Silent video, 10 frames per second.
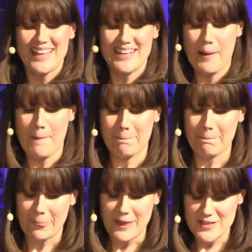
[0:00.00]
Now,
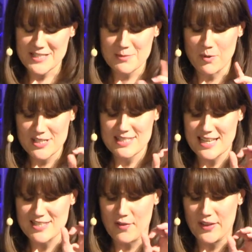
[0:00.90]
this is what it
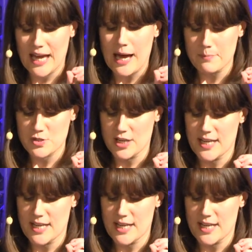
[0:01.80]
says on the caption.